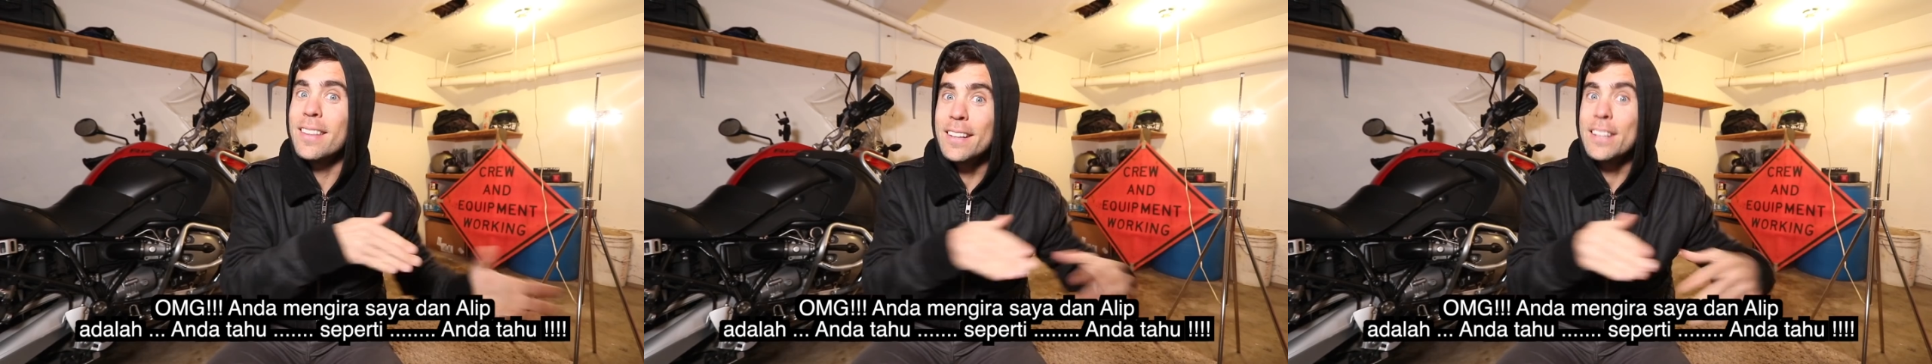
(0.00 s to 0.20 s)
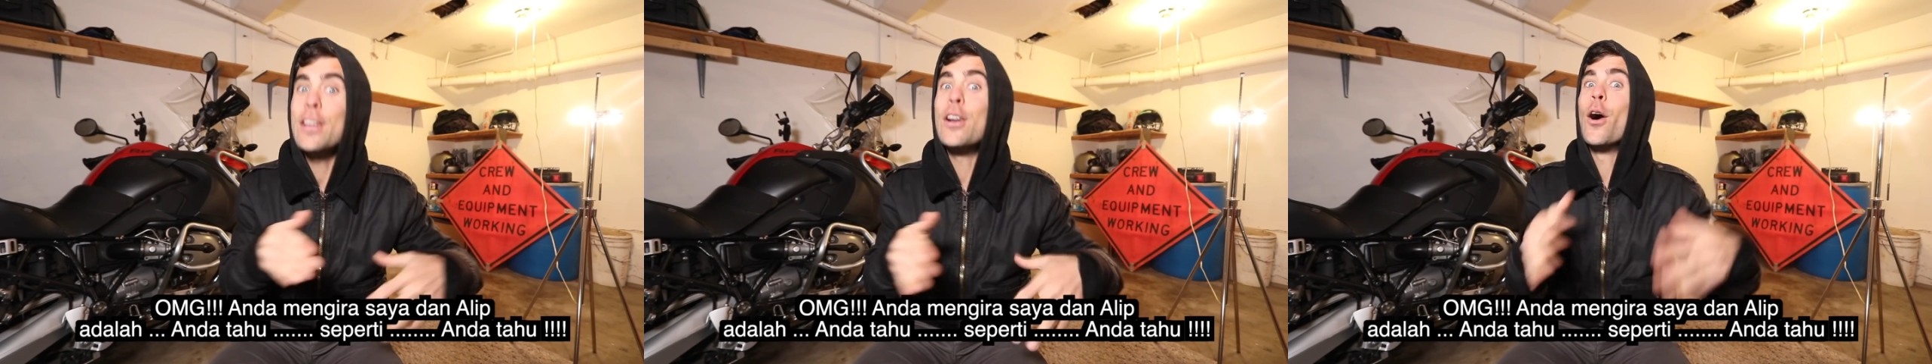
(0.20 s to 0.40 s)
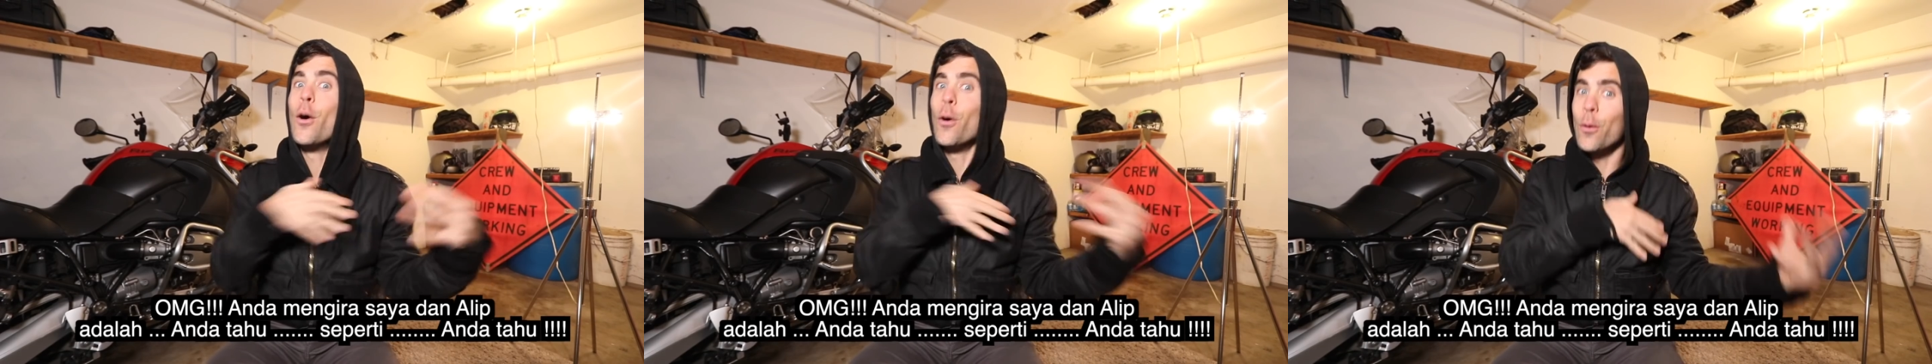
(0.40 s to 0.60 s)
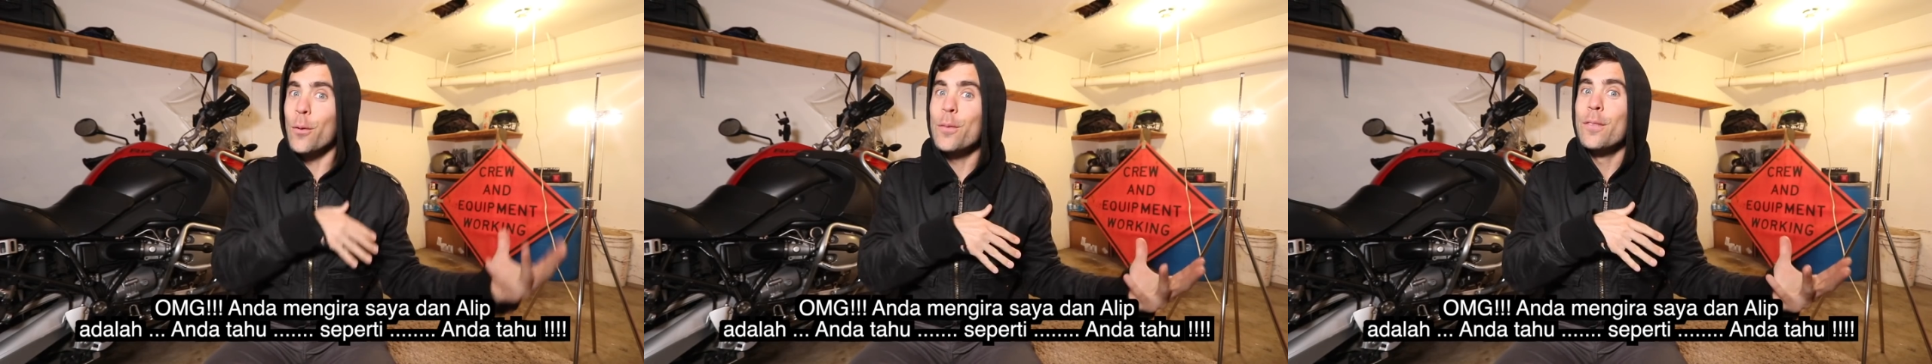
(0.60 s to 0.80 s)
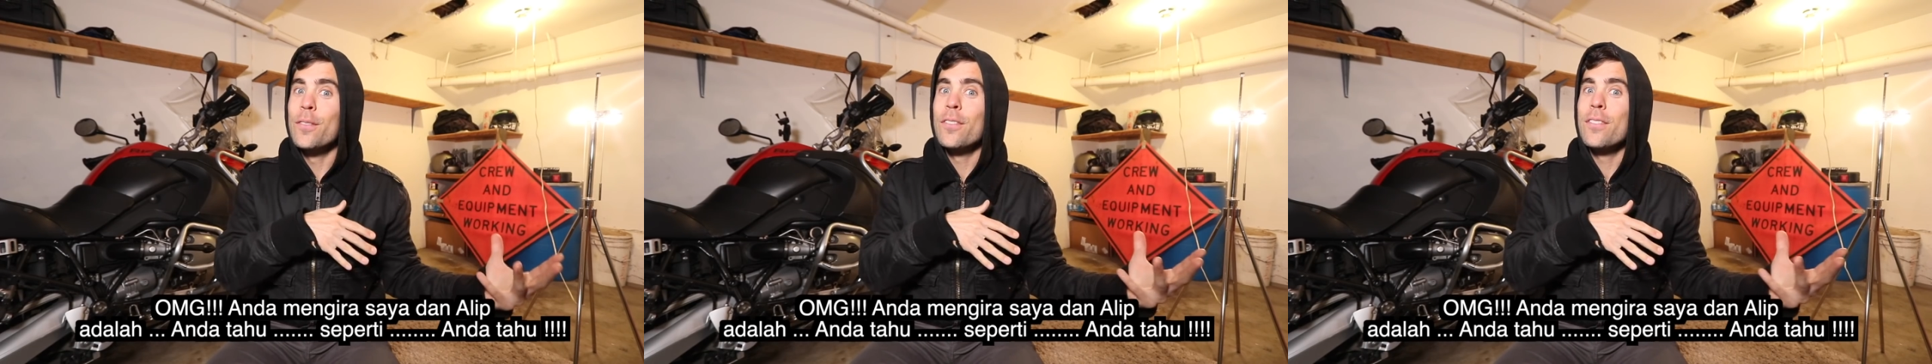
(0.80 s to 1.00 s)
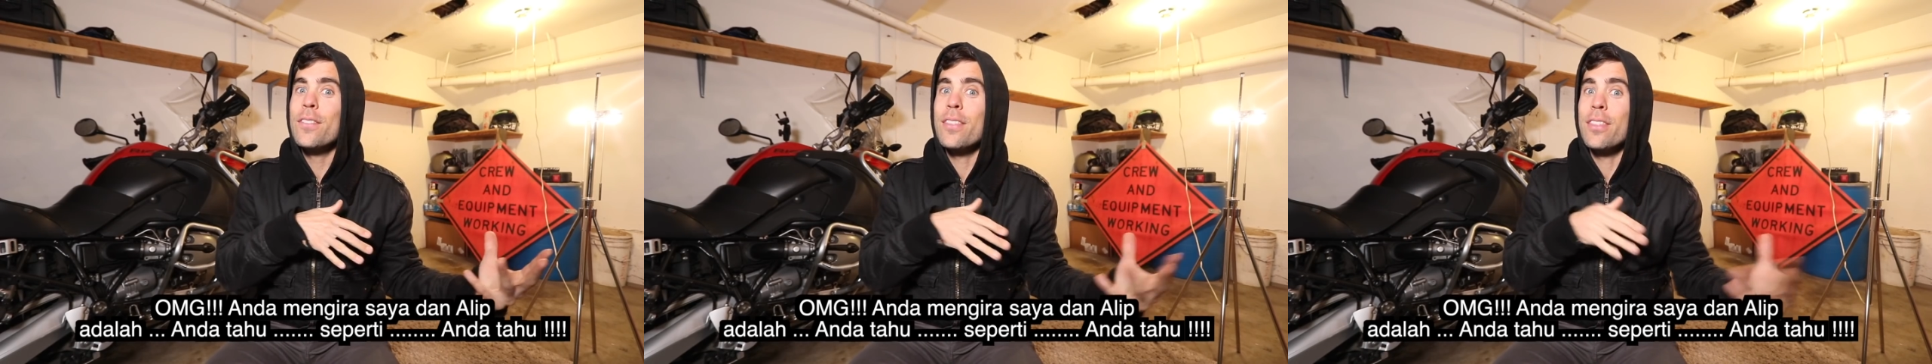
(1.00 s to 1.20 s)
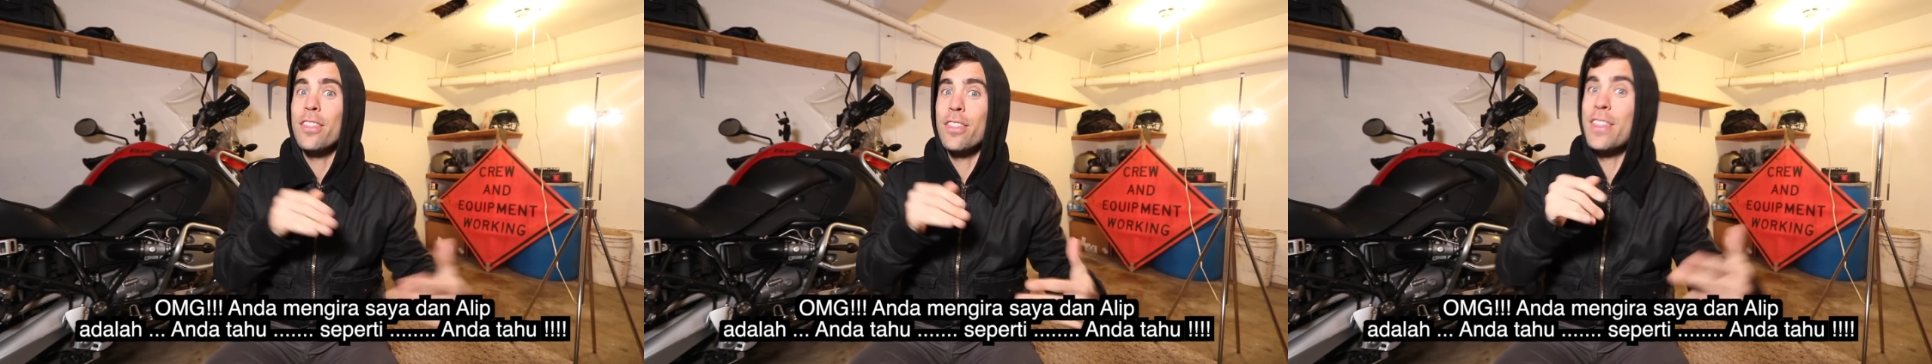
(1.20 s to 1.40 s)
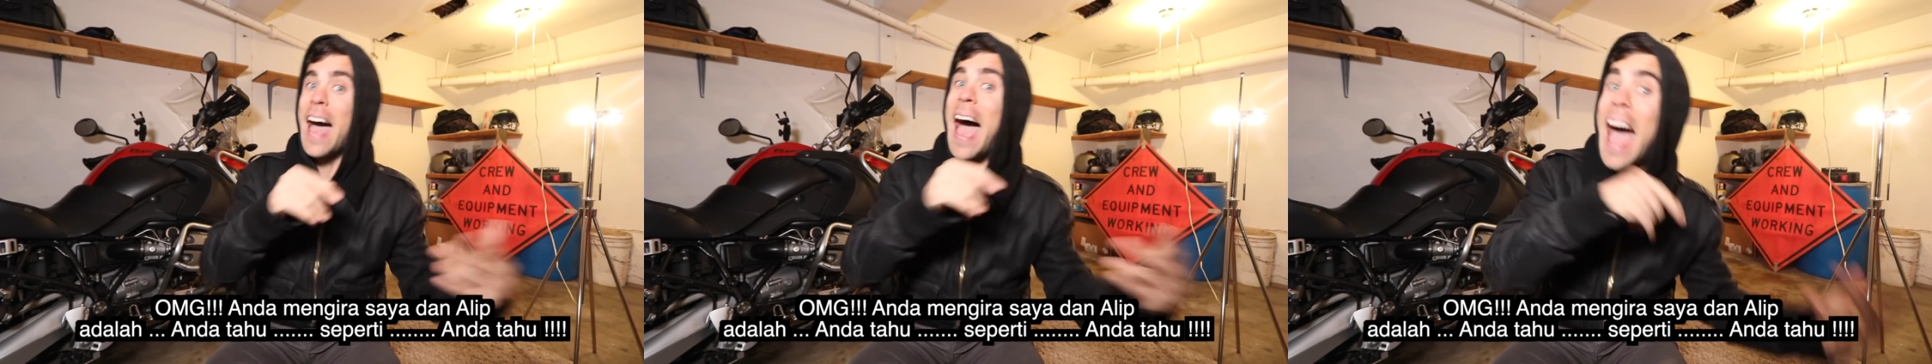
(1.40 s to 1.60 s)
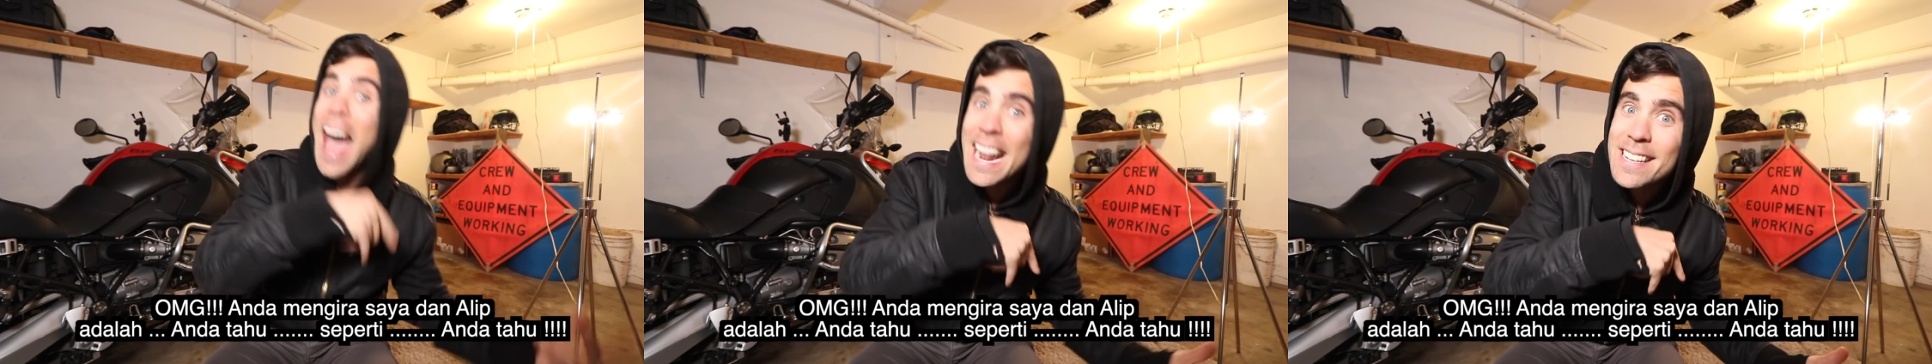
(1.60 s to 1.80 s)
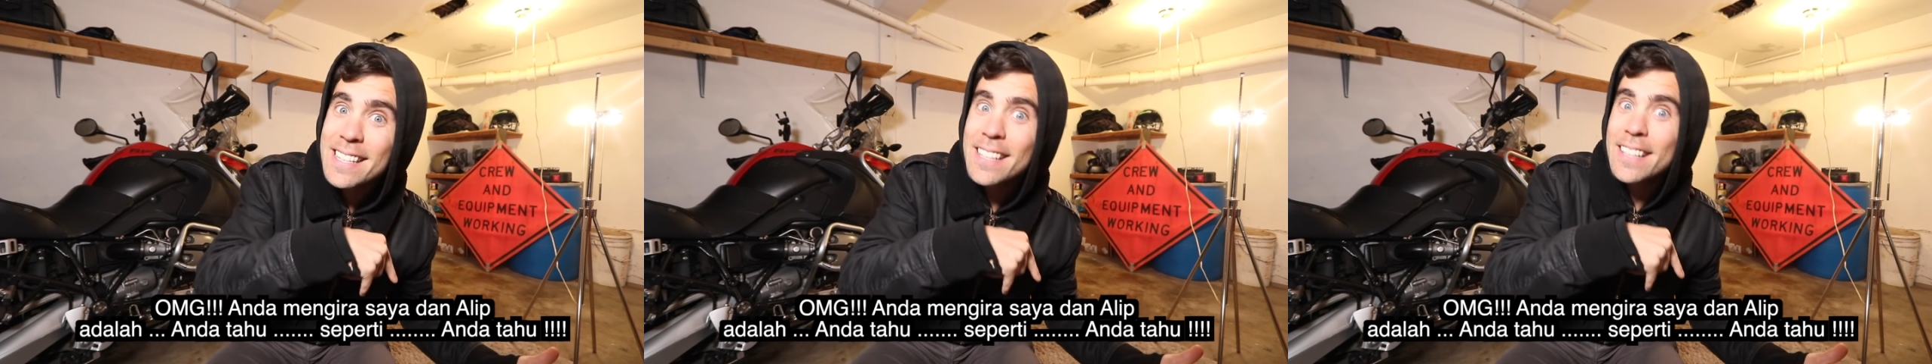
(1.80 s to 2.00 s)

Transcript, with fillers: you know, that?